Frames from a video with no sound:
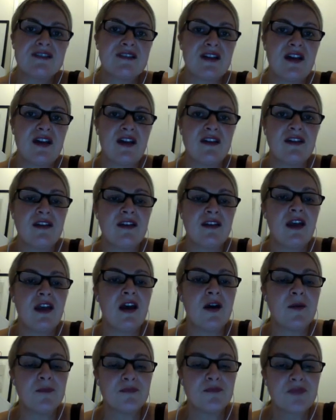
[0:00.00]
are hanging
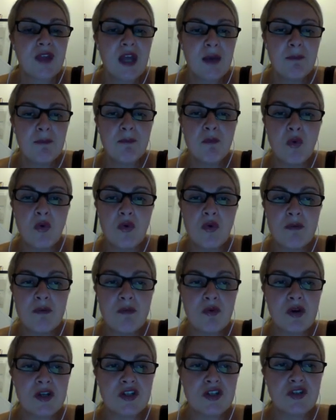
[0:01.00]
out. more and
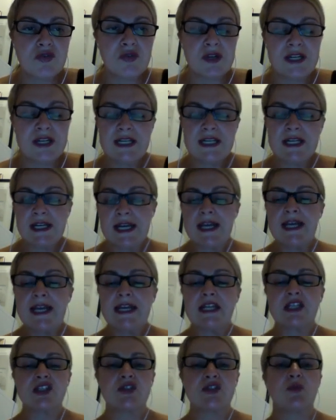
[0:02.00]
more joining
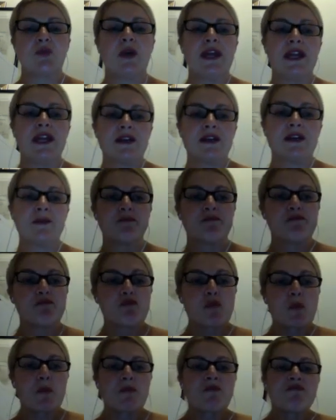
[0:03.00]
each week.
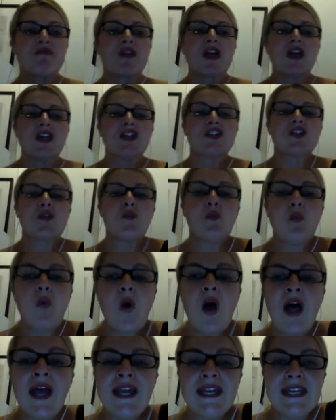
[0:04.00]
So
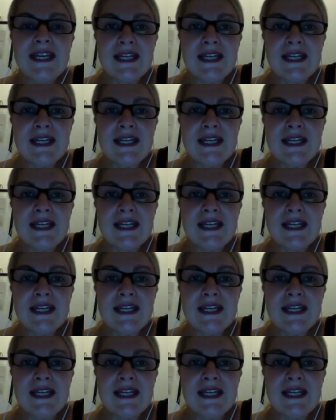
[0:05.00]
why